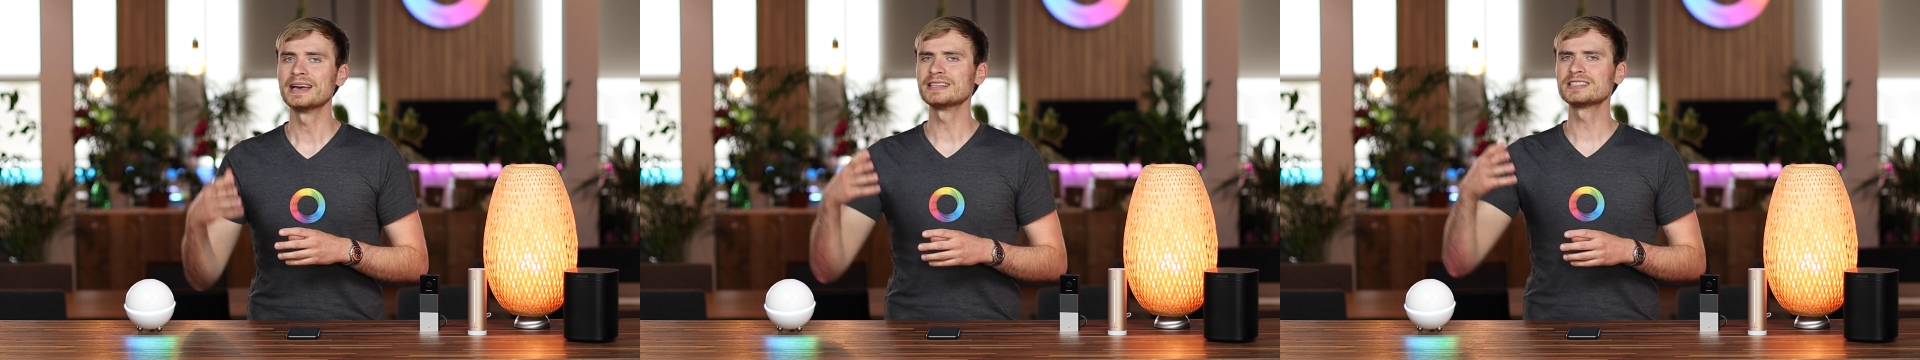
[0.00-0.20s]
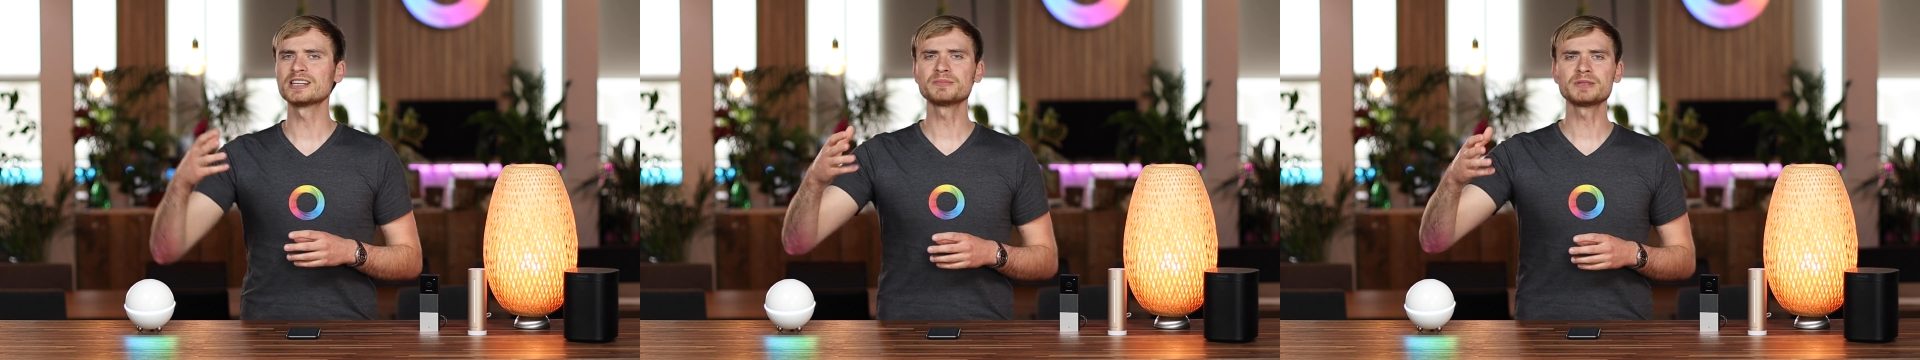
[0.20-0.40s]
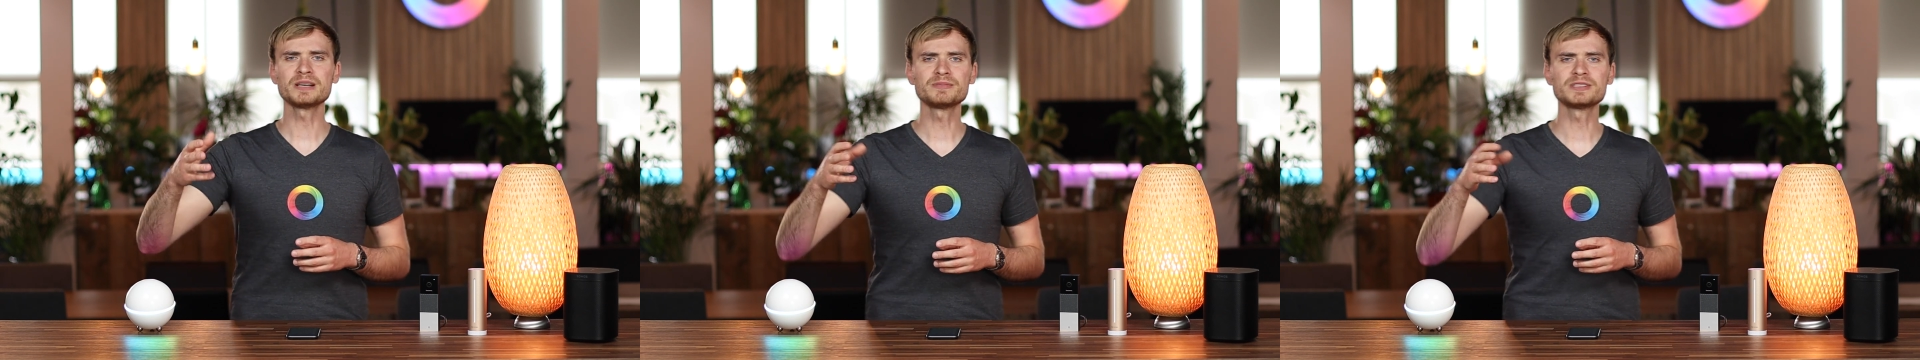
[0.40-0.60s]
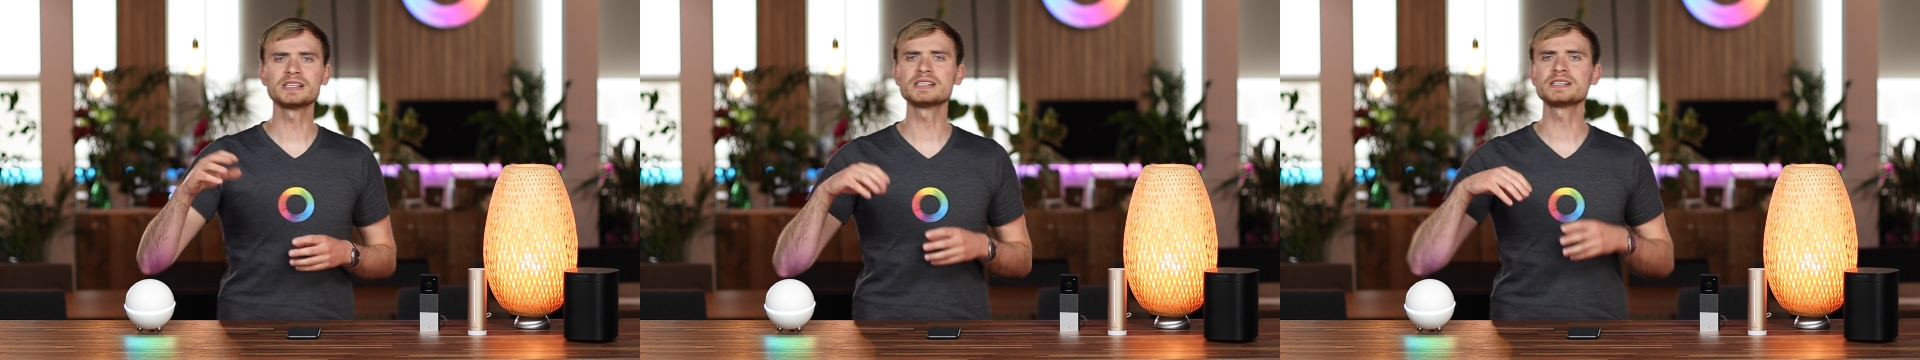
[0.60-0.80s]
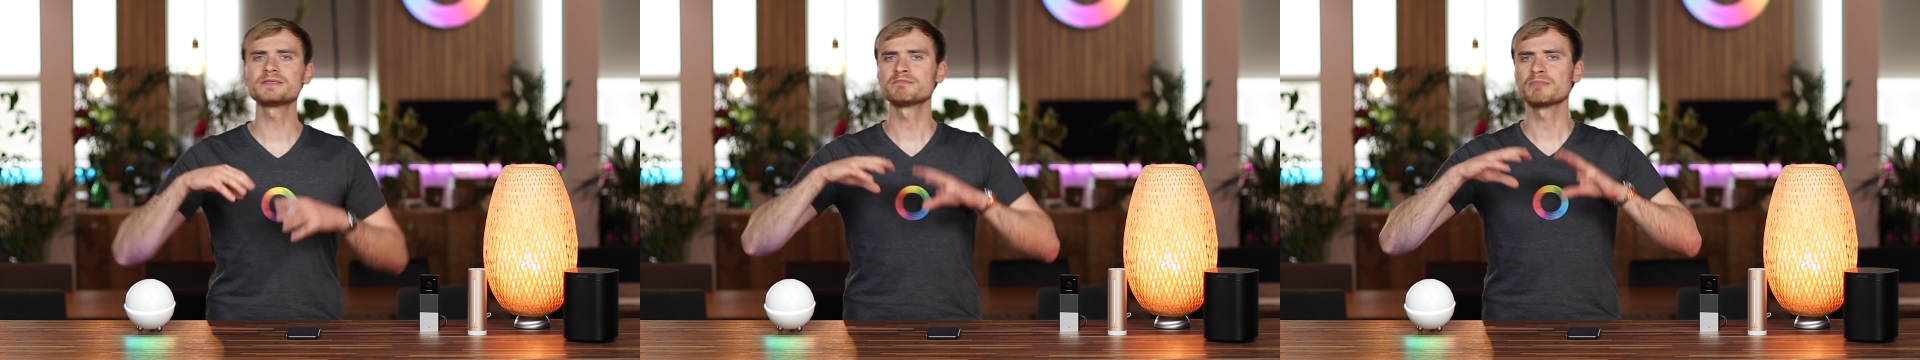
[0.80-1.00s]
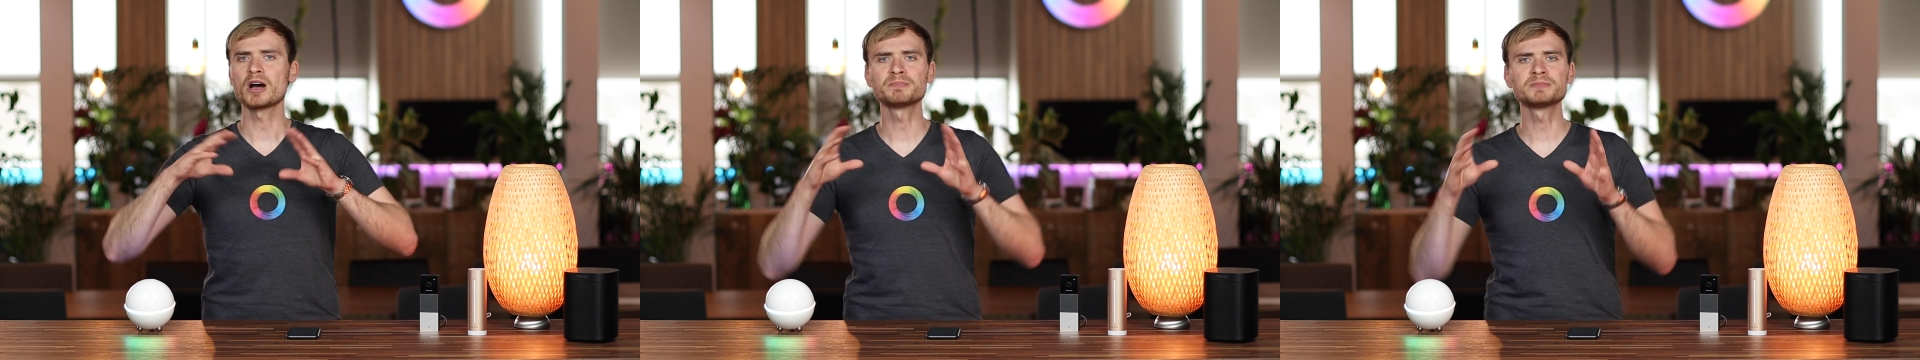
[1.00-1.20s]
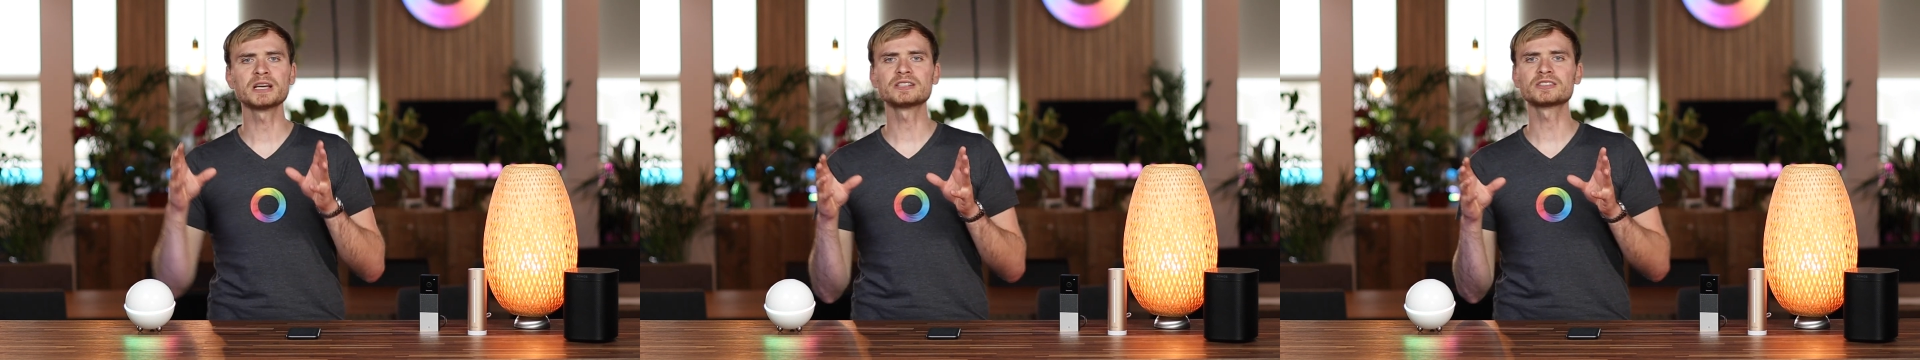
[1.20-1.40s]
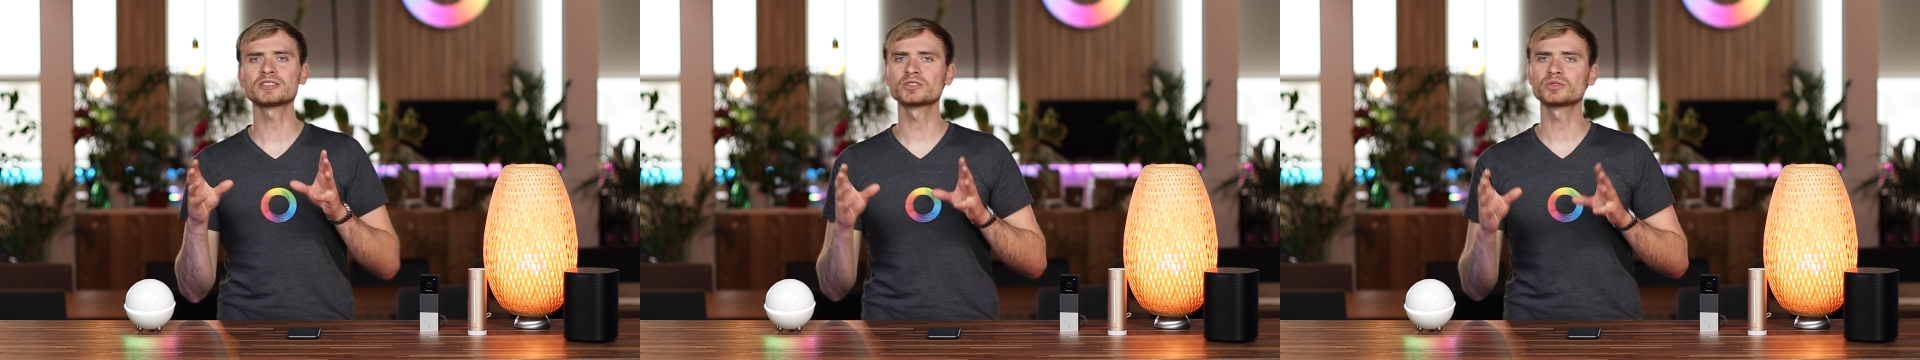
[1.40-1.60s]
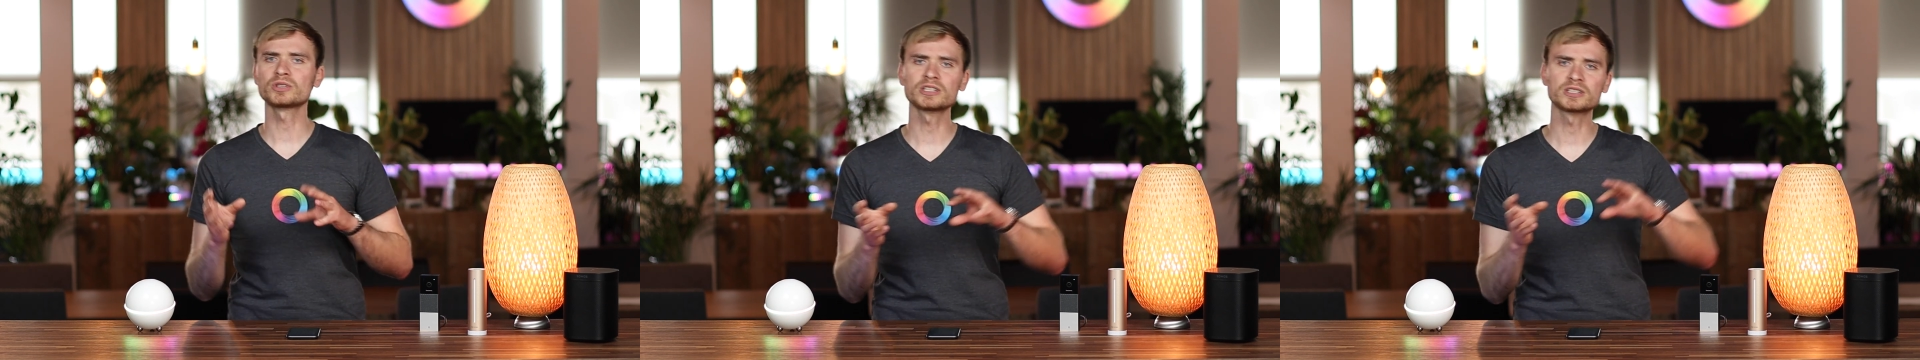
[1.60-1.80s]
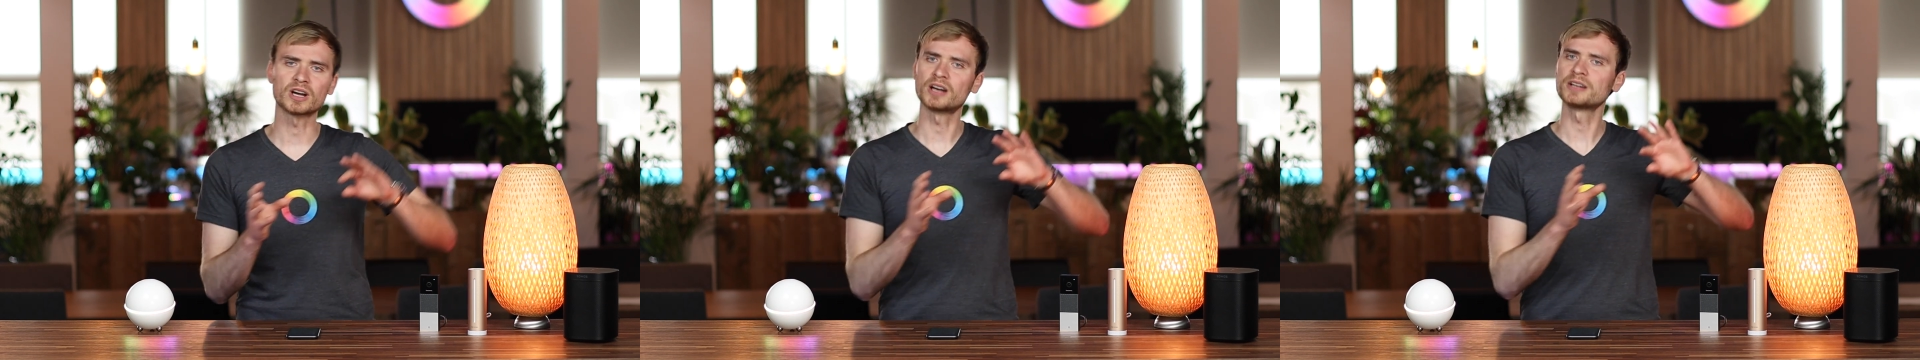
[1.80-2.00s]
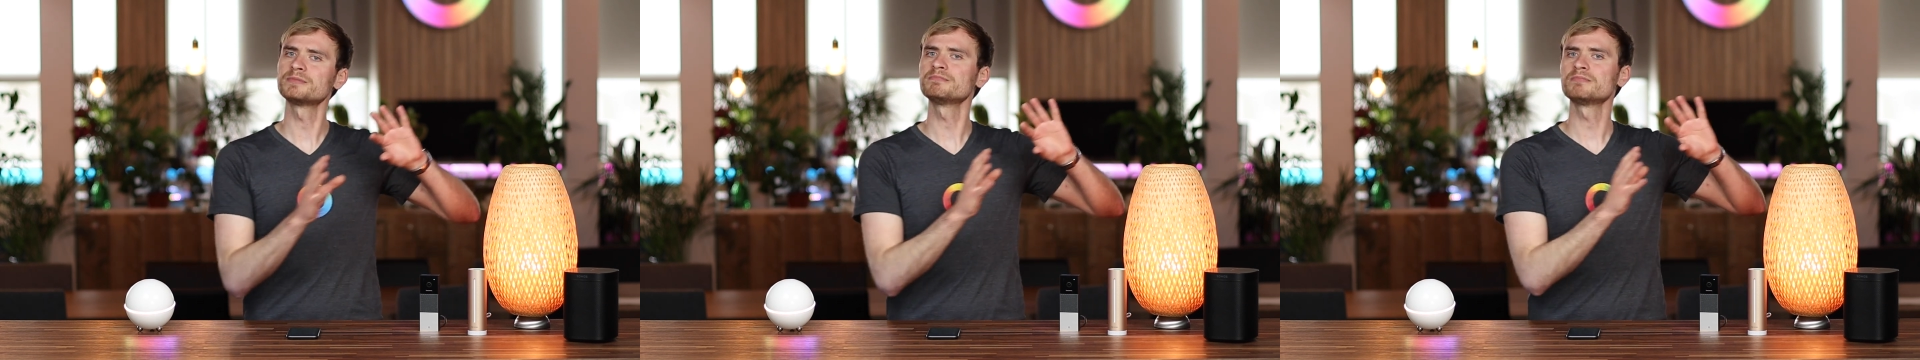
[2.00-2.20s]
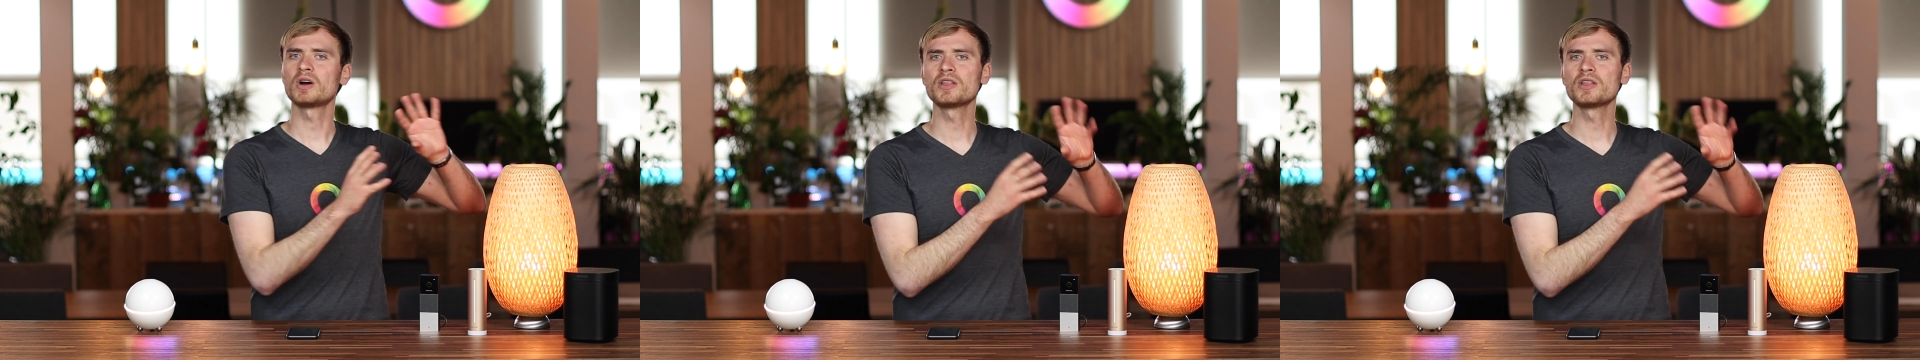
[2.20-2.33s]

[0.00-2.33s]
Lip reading: And sometimes these updates are sort of done